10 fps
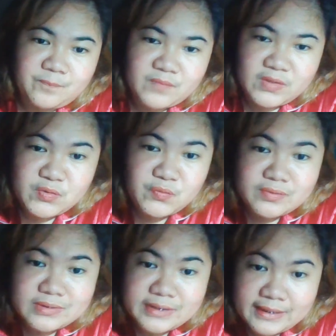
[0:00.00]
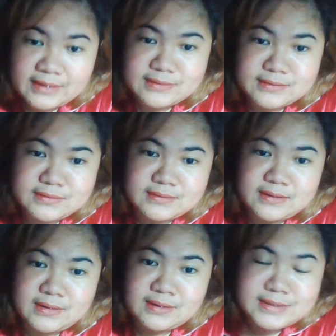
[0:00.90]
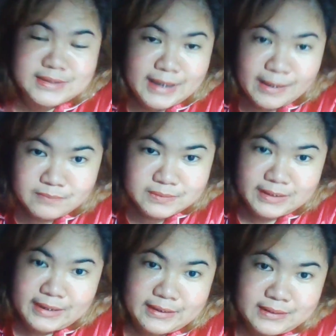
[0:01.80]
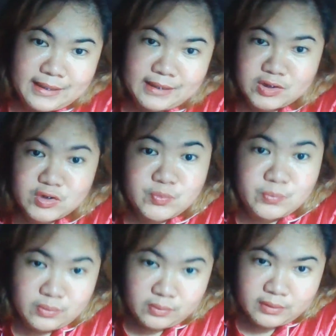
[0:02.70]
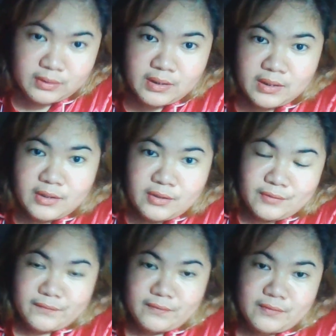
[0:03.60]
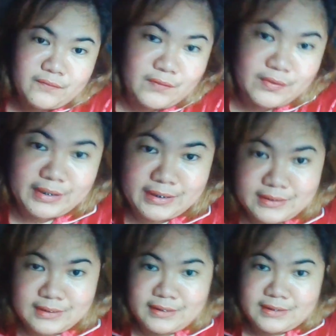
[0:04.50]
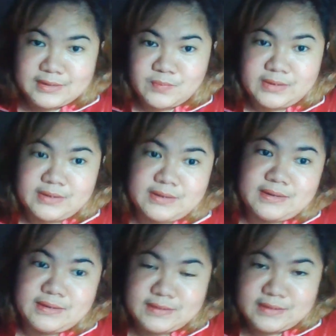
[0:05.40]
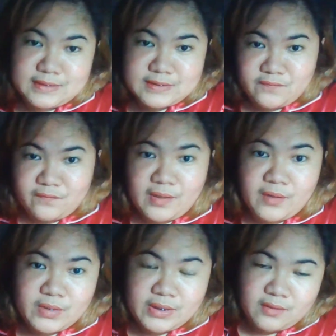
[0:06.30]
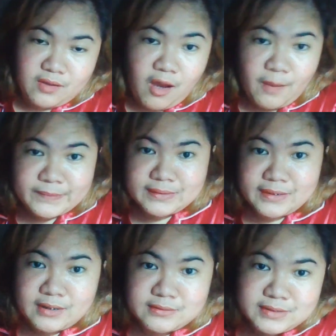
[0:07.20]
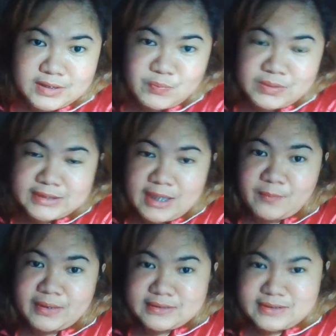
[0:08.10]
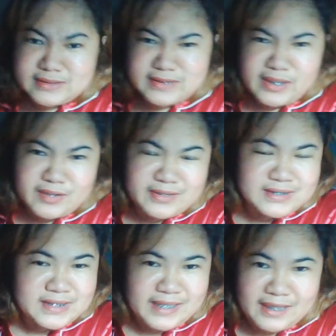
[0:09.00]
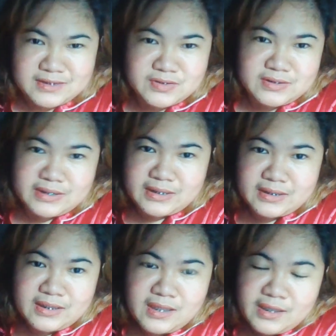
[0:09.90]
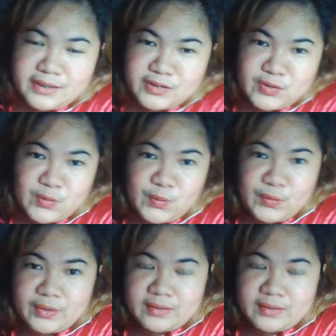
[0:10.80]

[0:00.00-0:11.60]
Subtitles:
you will get the same date that you book for NCLEX, because it's very common now this pandemic that they are unscheduling your